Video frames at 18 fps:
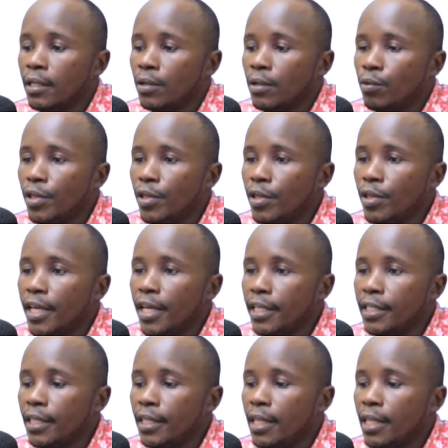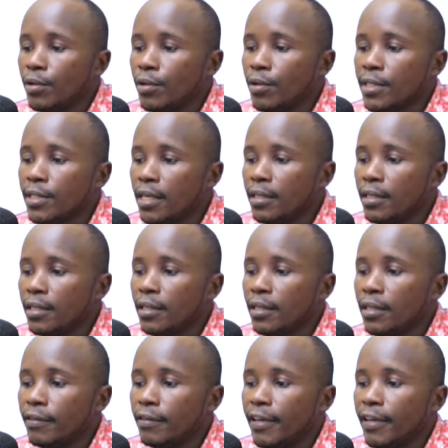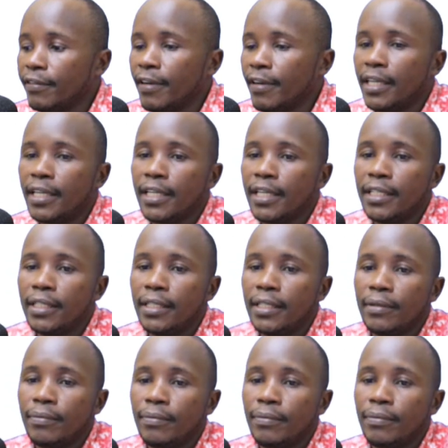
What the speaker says: with 18,500.